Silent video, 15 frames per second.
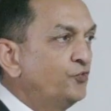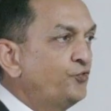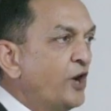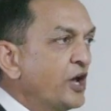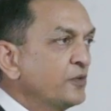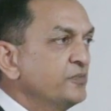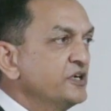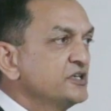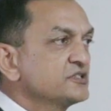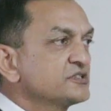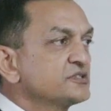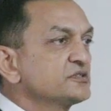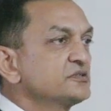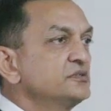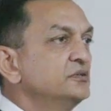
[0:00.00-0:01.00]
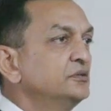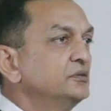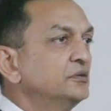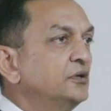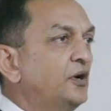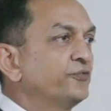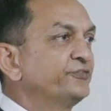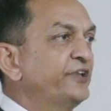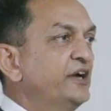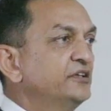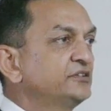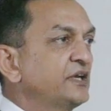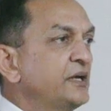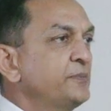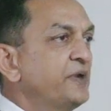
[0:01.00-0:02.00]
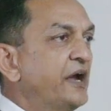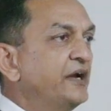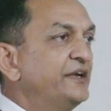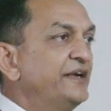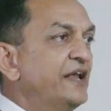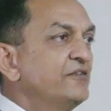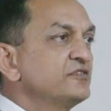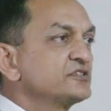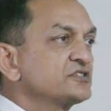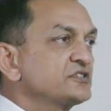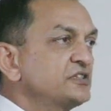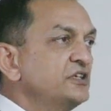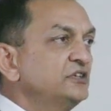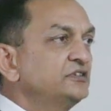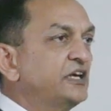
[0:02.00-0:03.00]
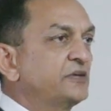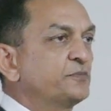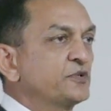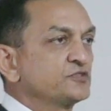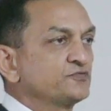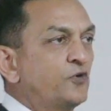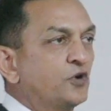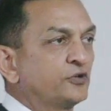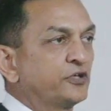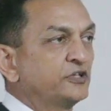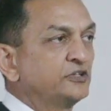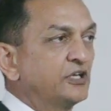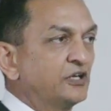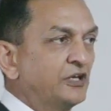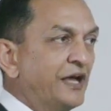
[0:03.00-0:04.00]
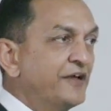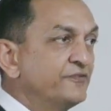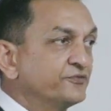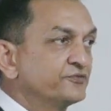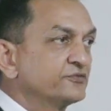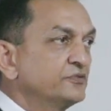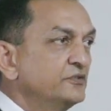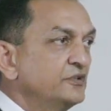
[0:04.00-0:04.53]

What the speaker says: Farmers of that time had never seen that much water in their lives.